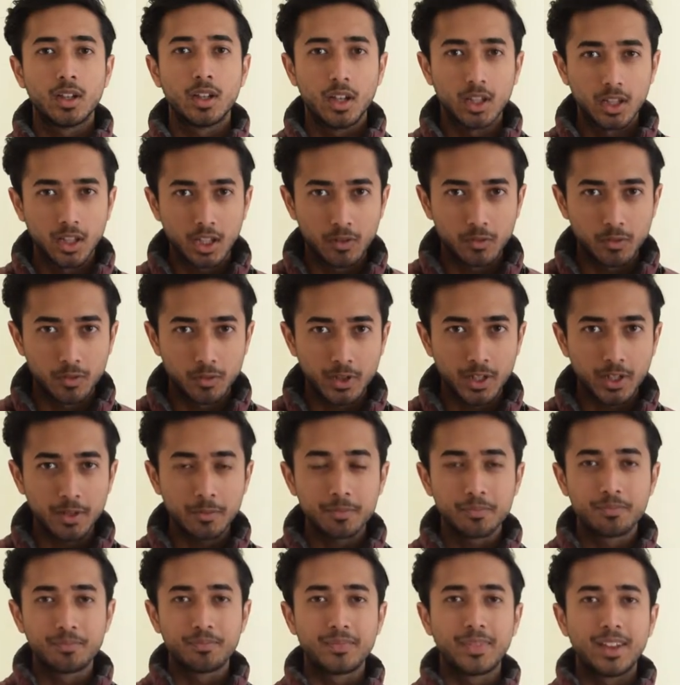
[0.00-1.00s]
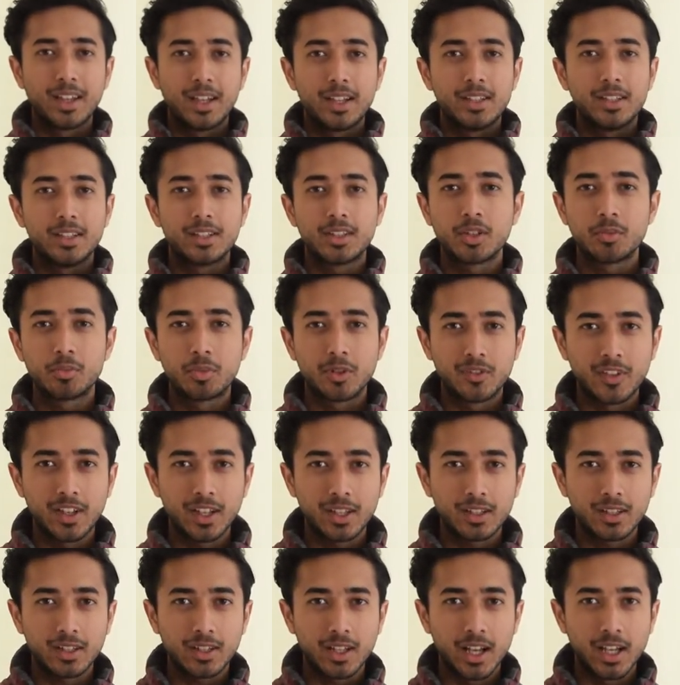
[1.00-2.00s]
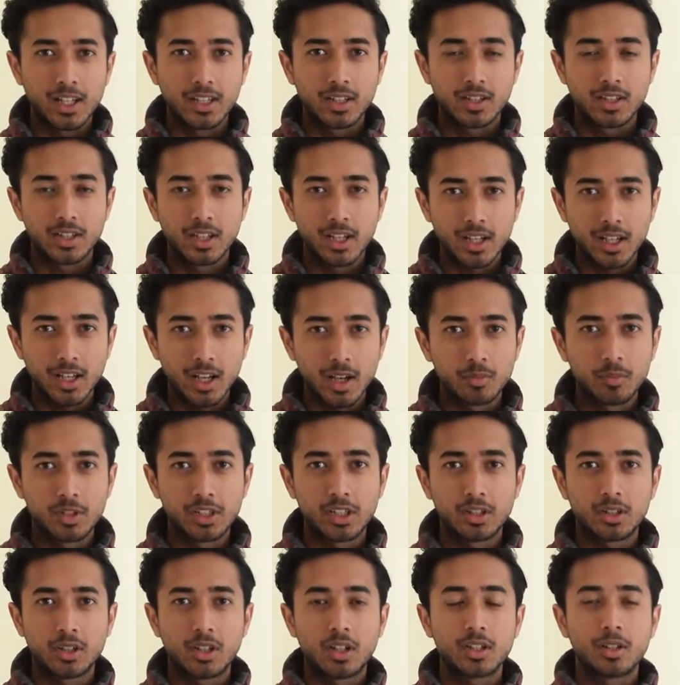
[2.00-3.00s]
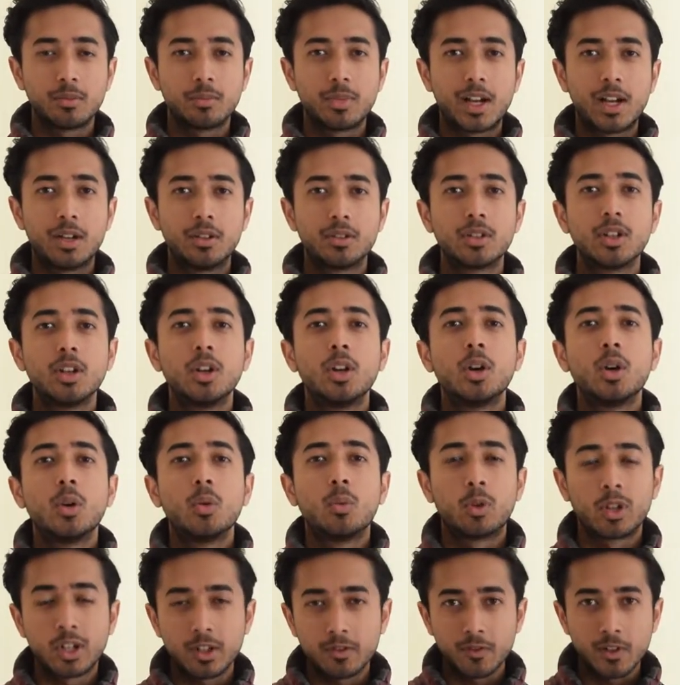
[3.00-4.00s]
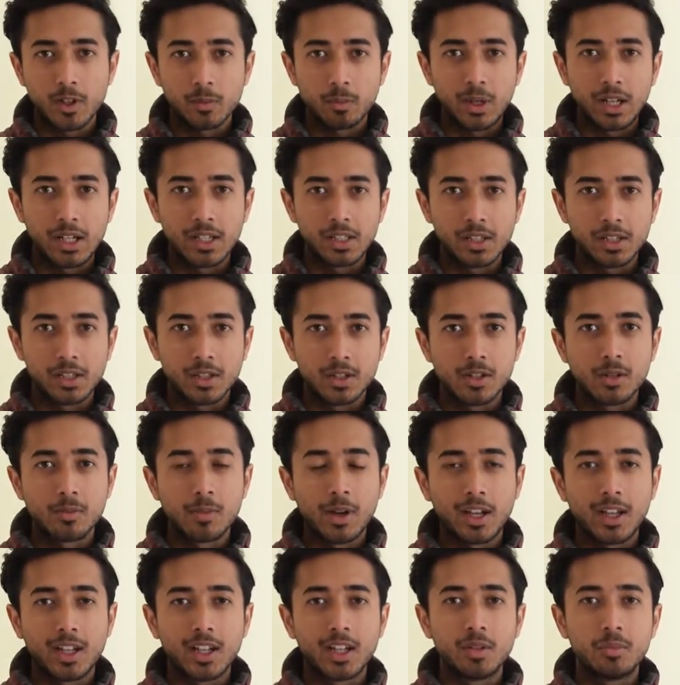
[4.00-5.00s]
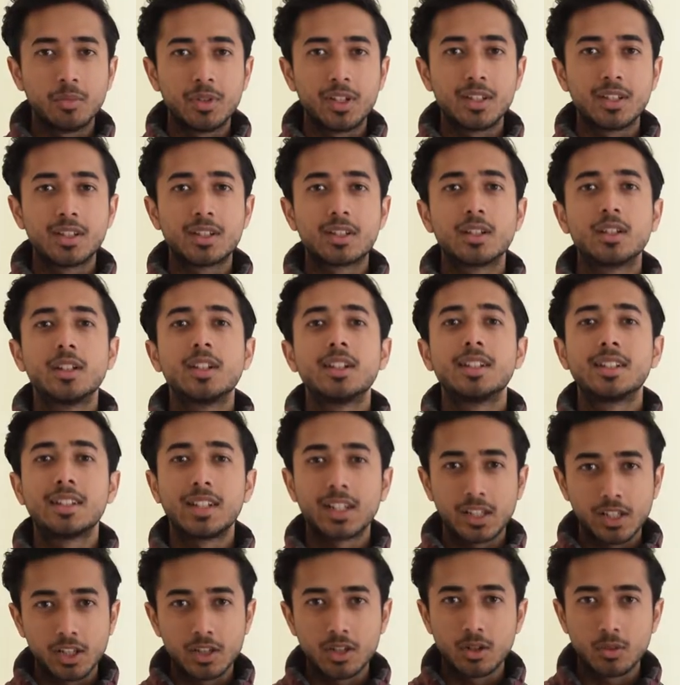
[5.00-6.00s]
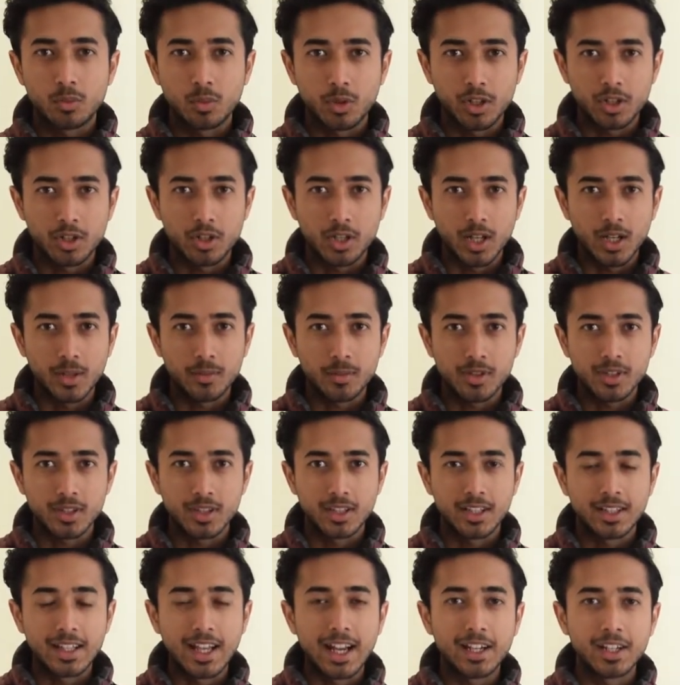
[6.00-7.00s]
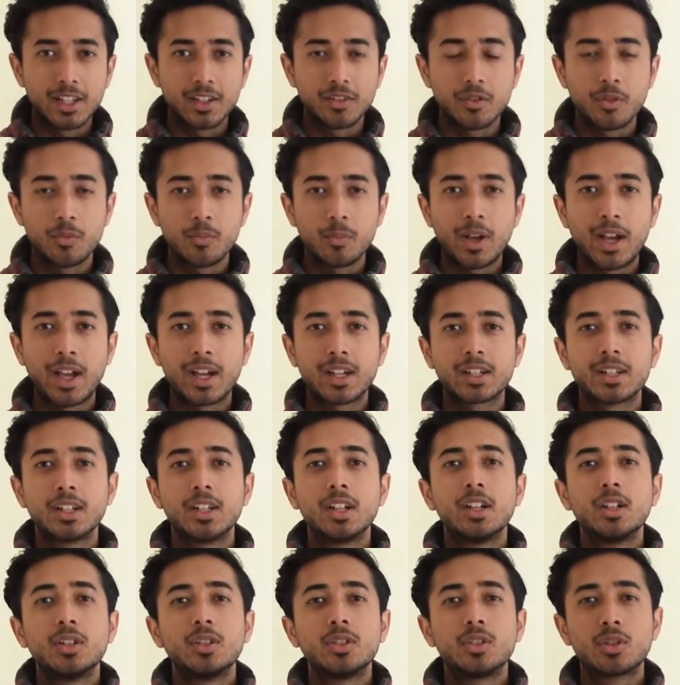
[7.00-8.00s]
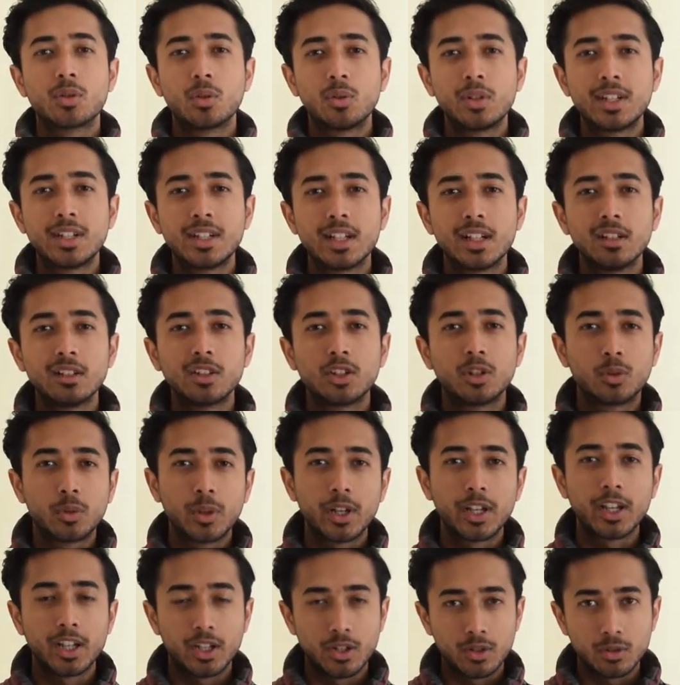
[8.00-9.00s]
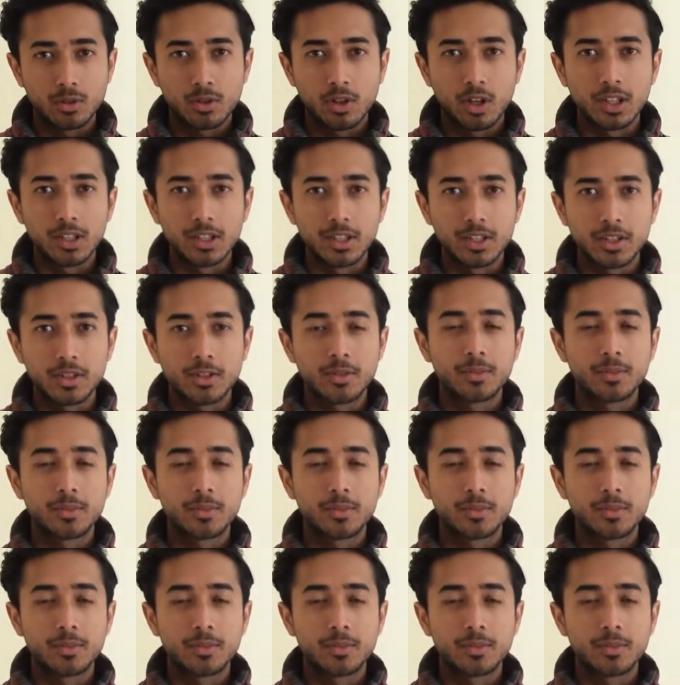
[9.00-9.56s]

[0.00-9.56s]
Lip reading: Hello everyone, this is Vivek and today I'm going to talk about one of Nepal Leadership Academy's signature workshops, the Narrative Impact, Storytell Your Way into College.